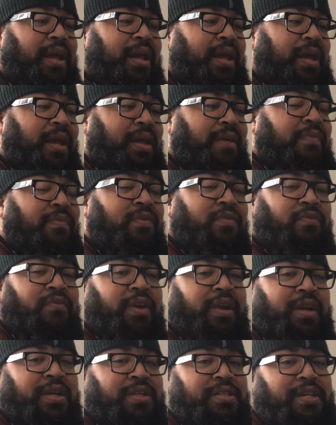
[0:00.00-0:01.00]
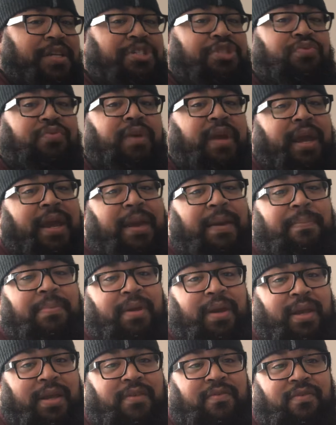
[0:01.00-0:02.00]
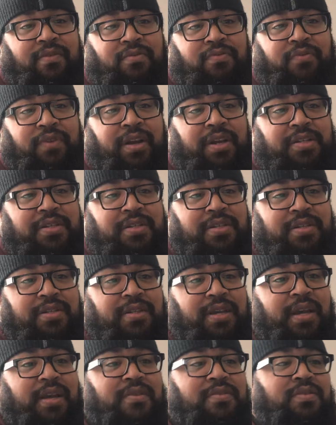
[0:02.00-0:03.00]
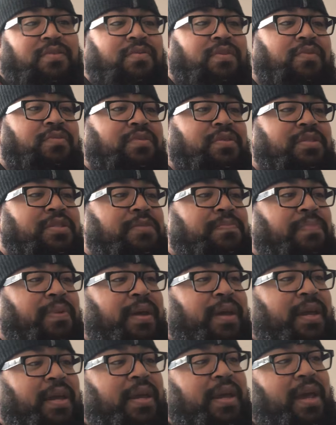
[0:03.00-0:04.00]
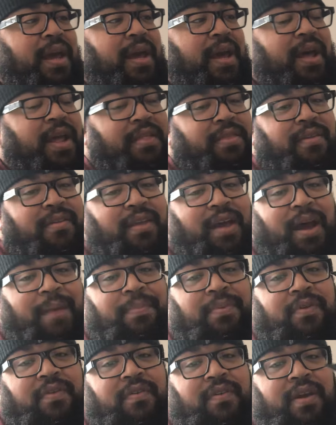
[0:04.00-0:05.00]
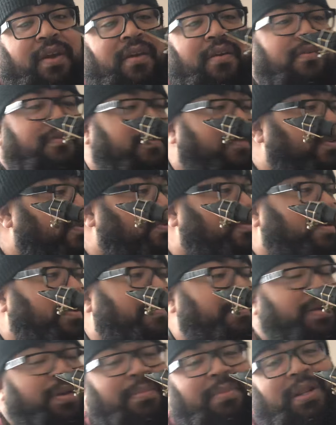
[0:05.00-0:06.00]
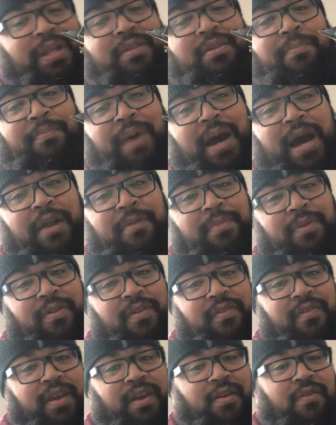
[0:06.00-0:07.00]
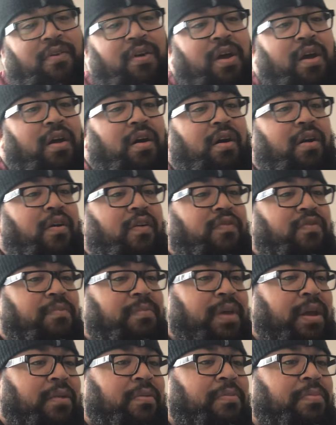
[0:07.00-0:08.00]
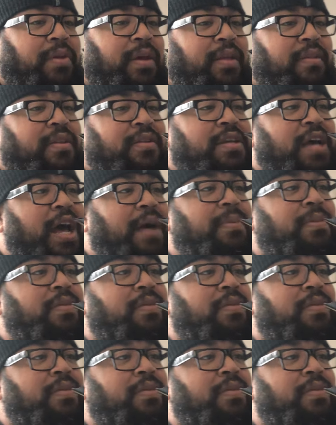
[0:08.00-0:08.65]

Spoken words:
in the range that you can play, so the range of the scale. So don't just play at the top of the scale. So I mean at the bottom of the scale. Also be able to play at the top of